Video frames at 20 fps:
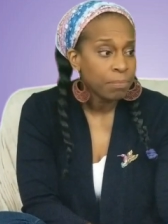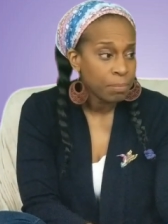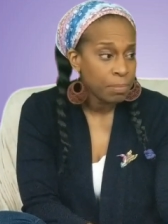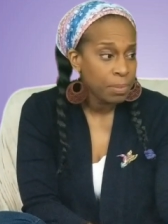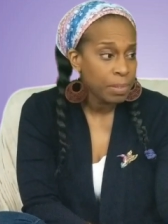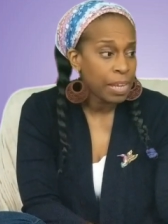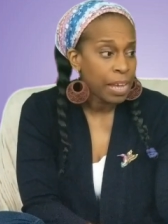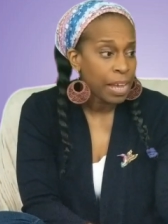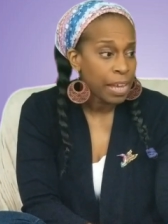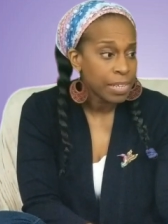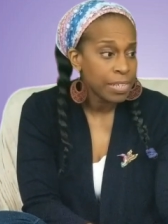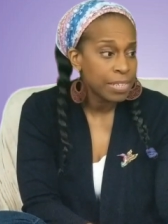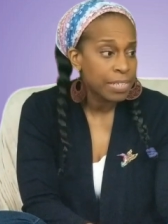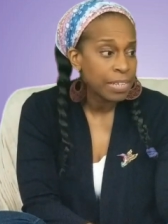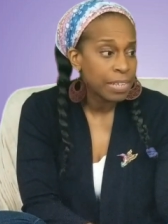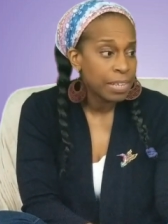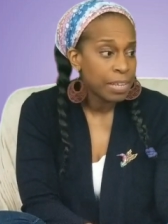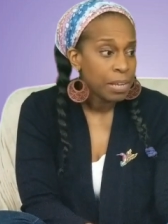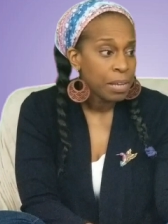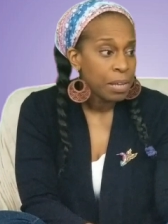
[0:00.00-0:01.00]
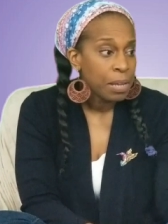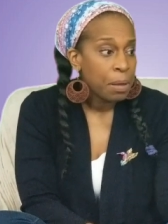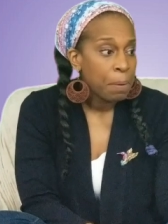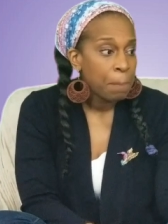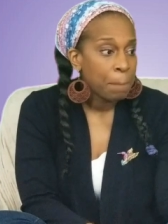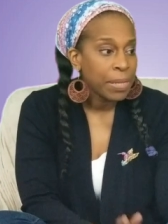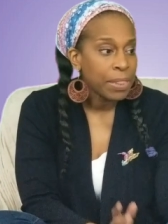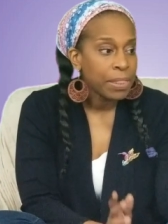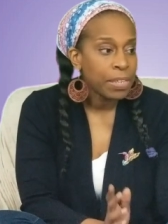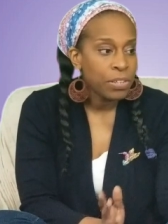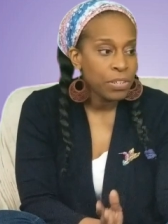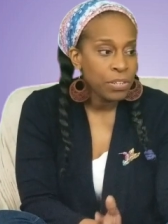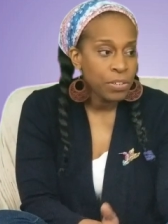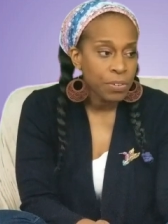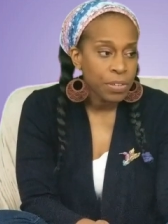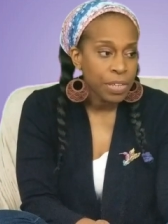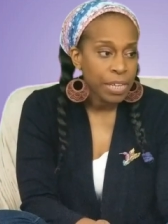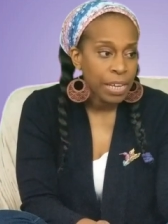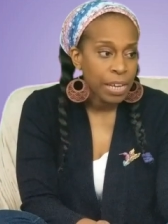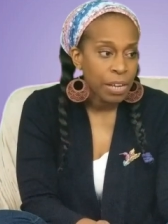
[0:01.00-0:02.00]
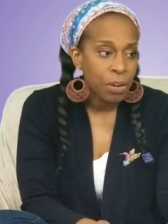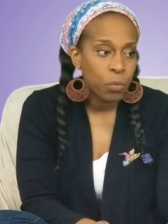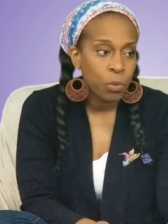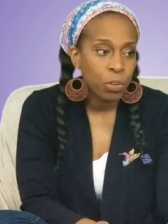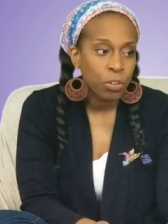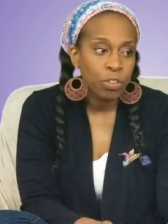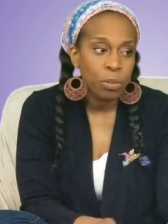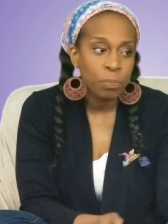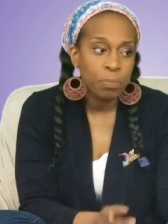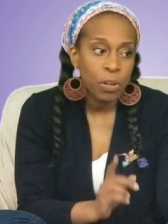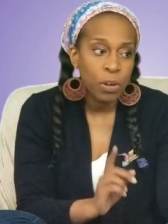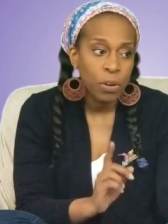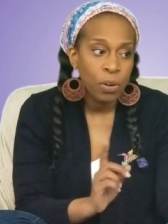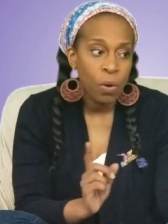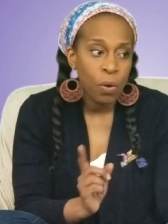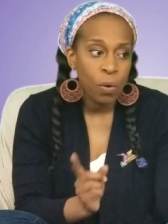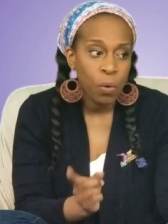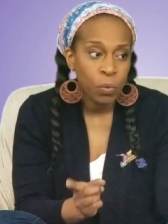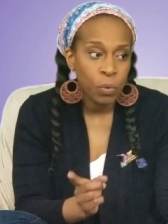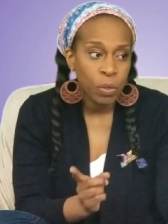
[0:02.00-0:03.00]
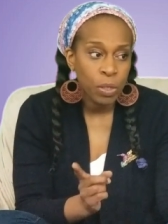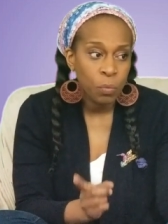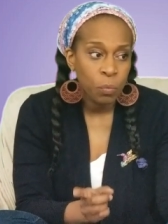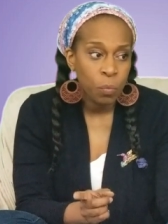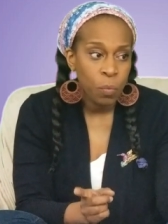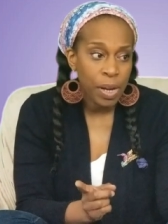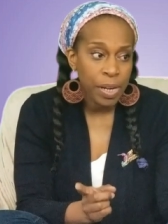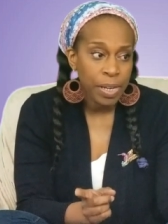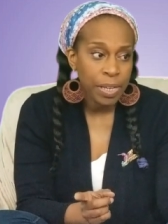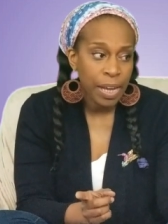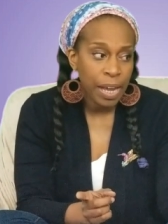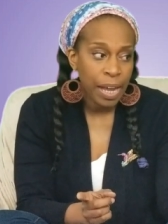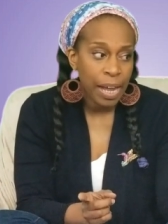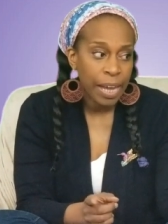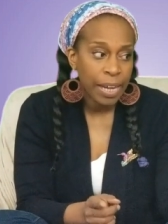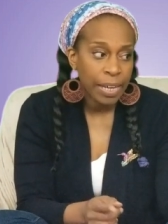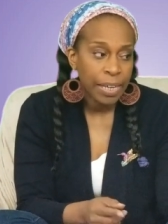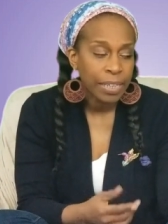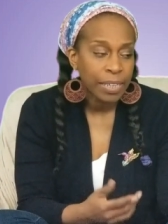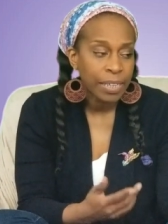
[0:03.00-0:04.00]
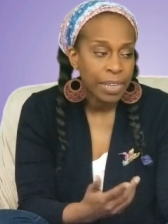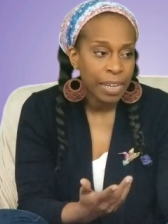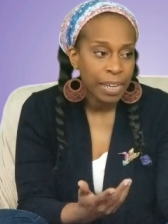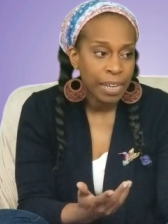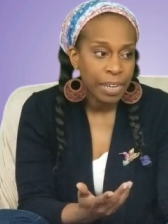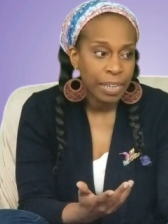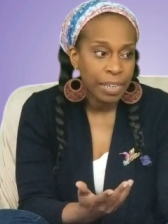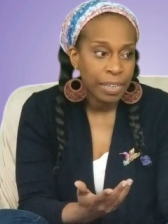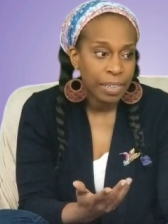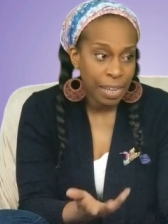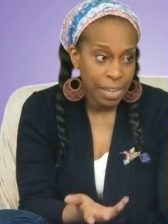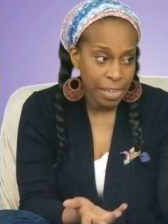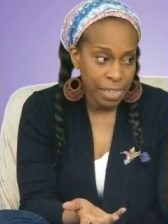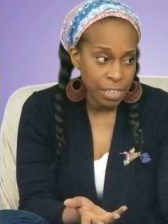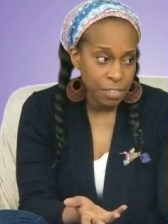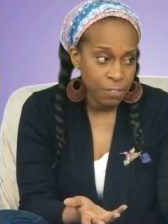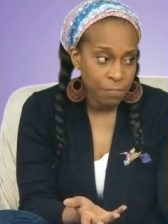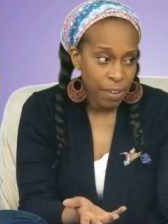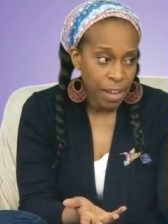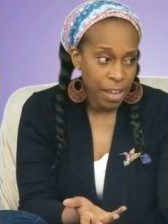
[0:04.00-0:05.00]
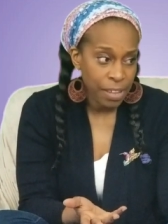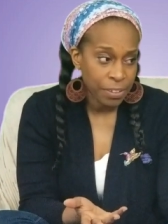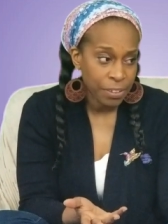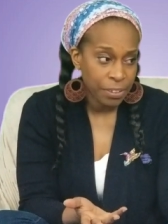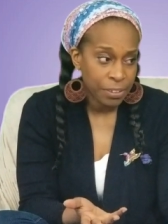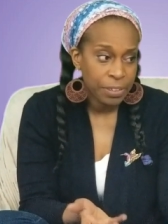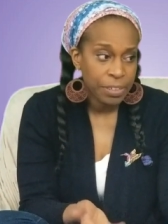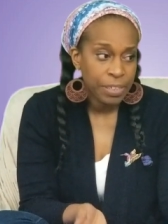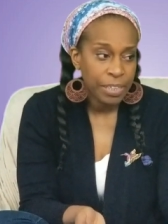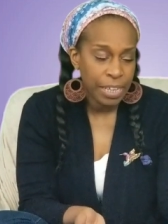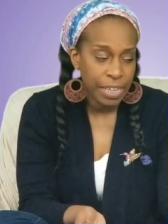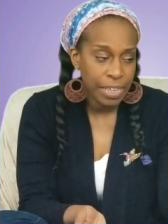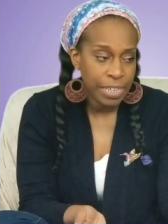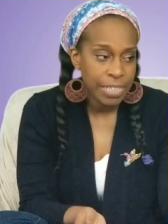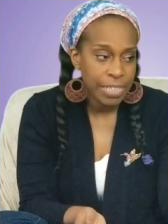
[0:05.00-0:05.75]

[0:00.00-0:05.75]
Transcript: Yes, but the new king worshiped only one God, like his father, King